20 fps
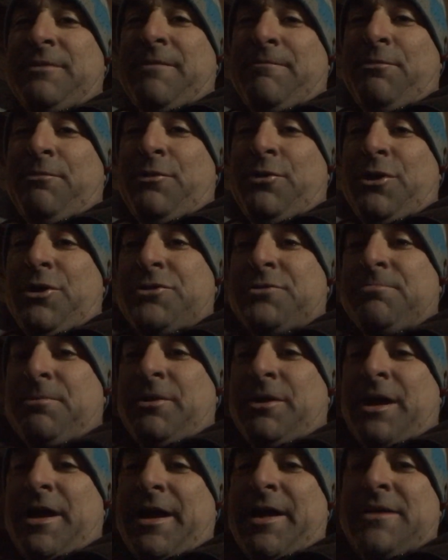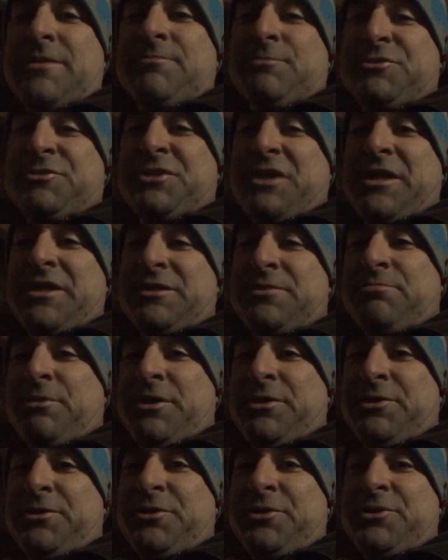but I guess Mercedes
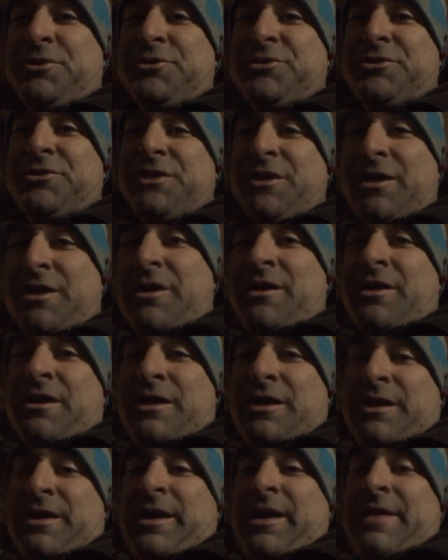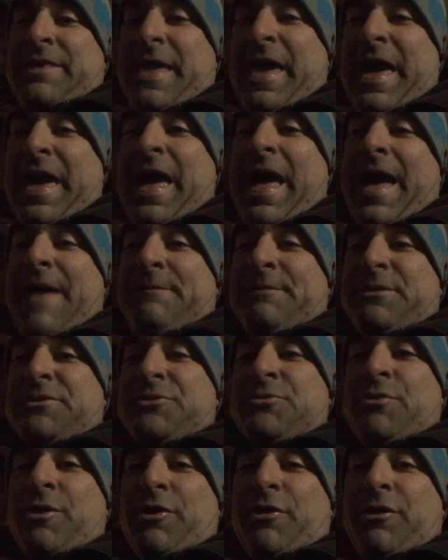Sprinters, that happens quite
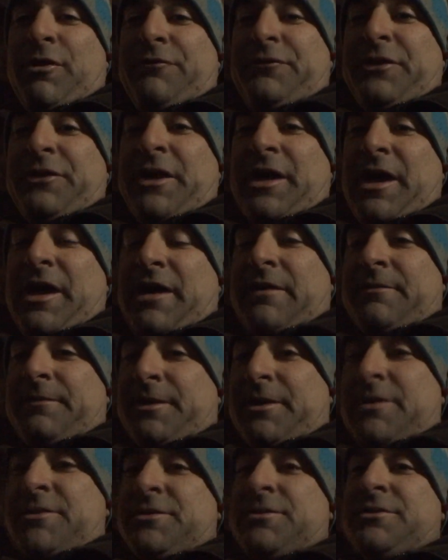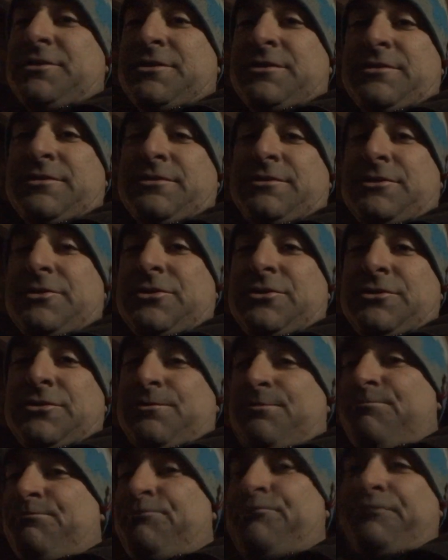often on them, because
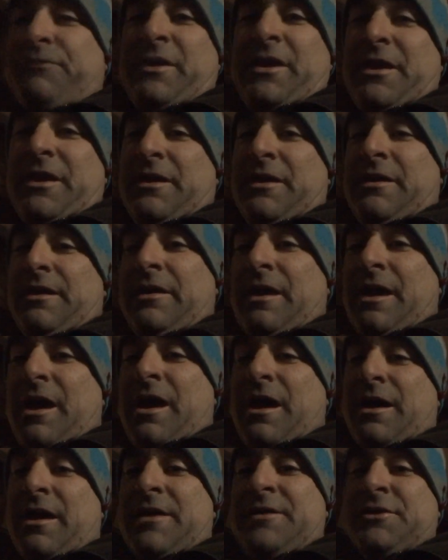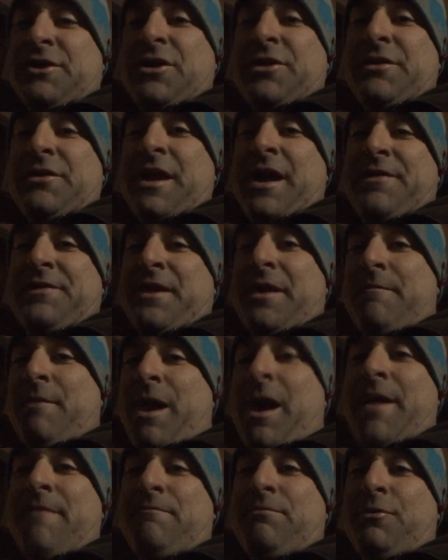it turned out that mine broke,
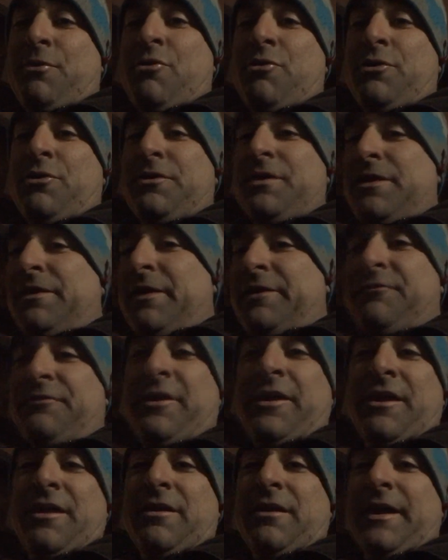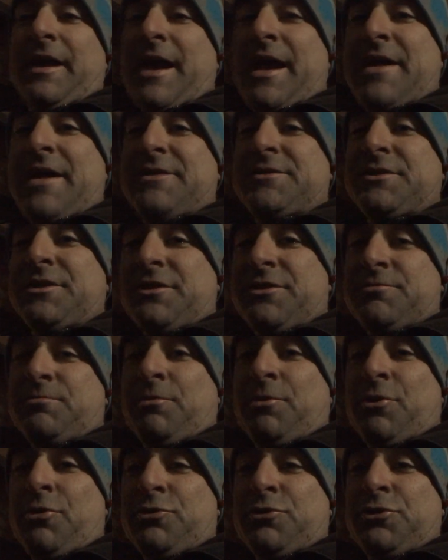and then like 3 other guys, theirs broke too
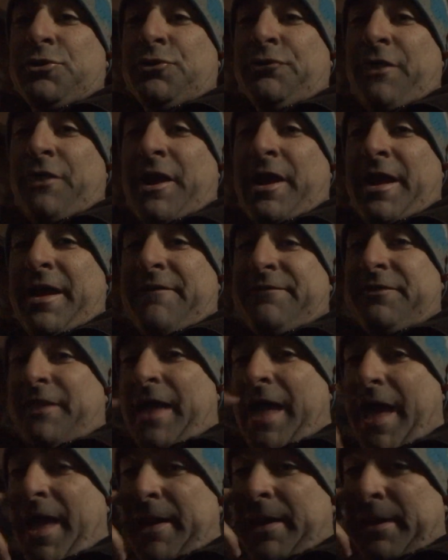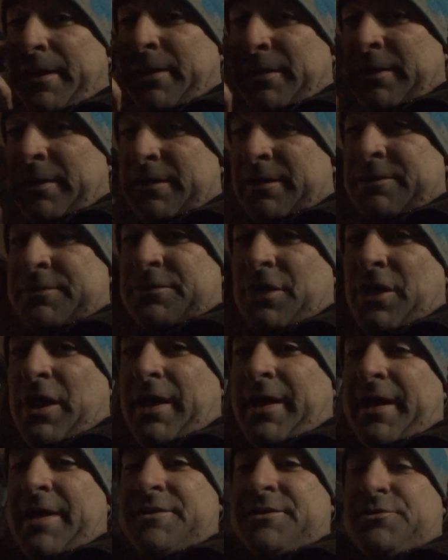right after that. So I guess it was
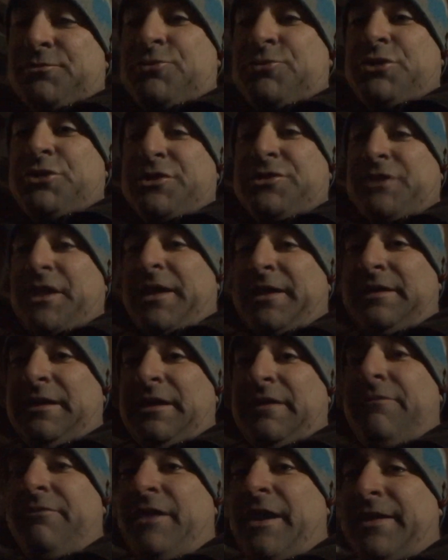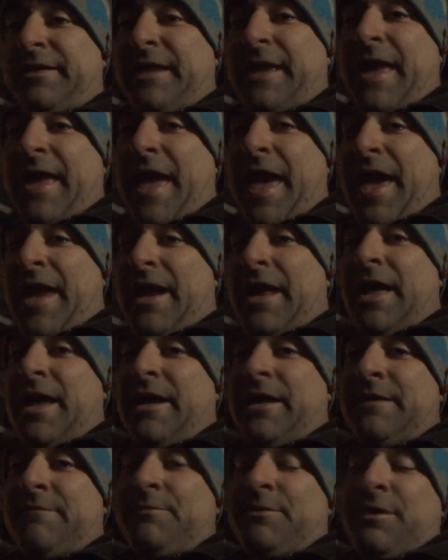just like a defect they had on it. But I
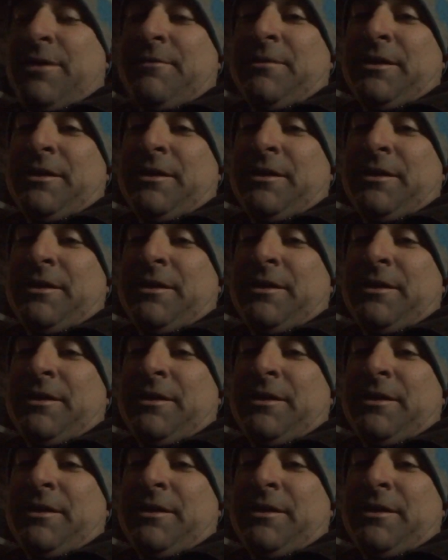mean,